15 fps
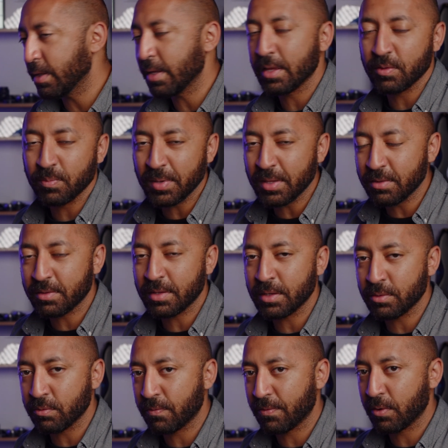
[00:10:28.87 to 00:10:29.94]
It has been
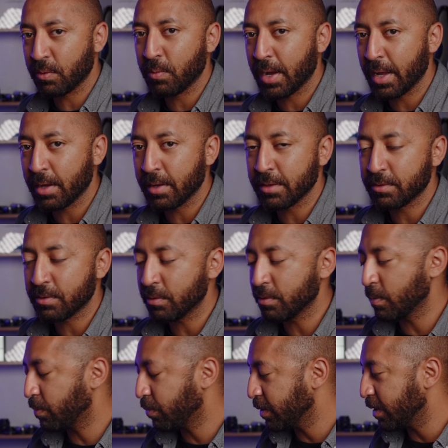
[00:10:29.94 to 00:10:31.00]
standard for a while. And so
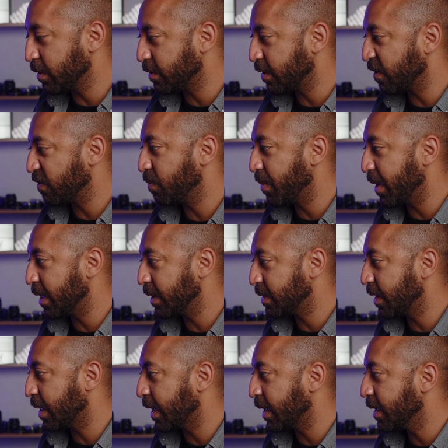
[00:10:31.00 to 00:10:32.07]
it's a pretty safe
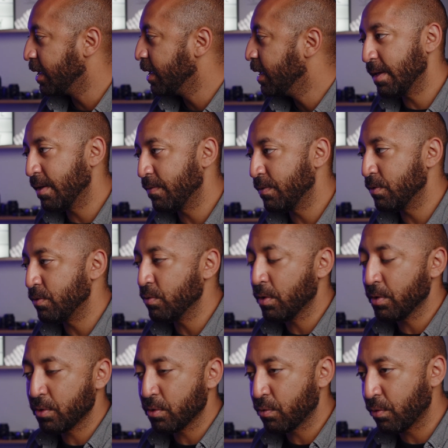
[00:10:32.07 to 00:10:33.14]
bet that if you do
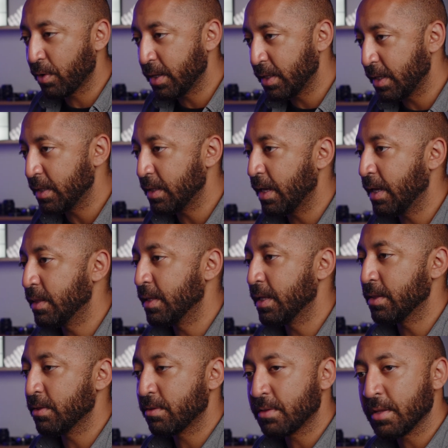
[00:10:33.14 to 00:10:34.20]
all your grading and
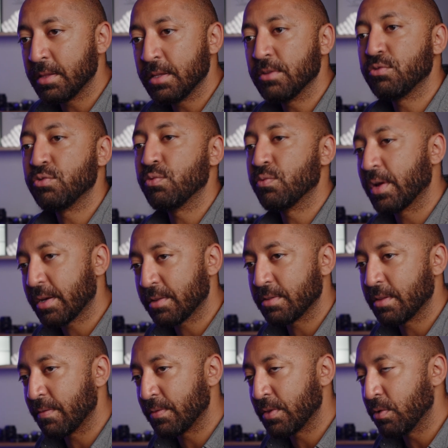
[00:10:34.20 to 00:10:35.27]
then send it to Rec
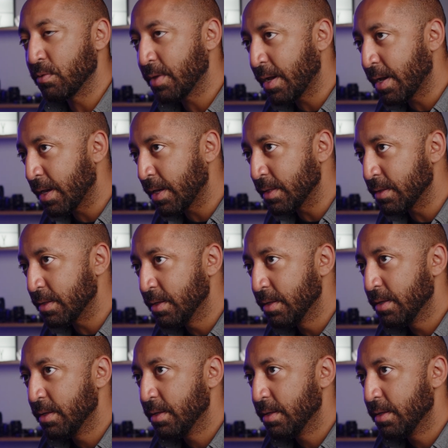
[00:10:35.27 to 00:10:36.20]
709,